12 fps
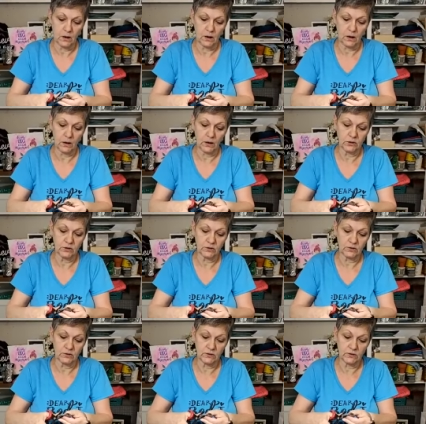I
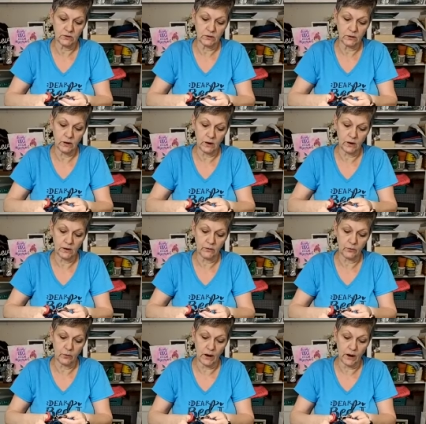just kind
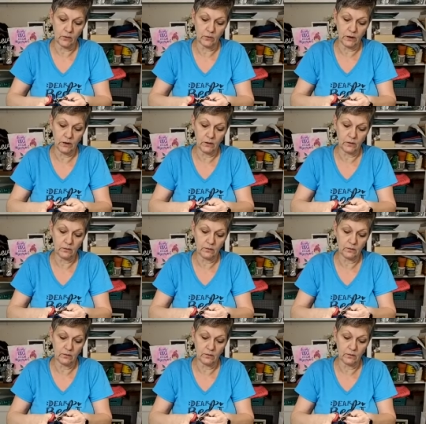of round it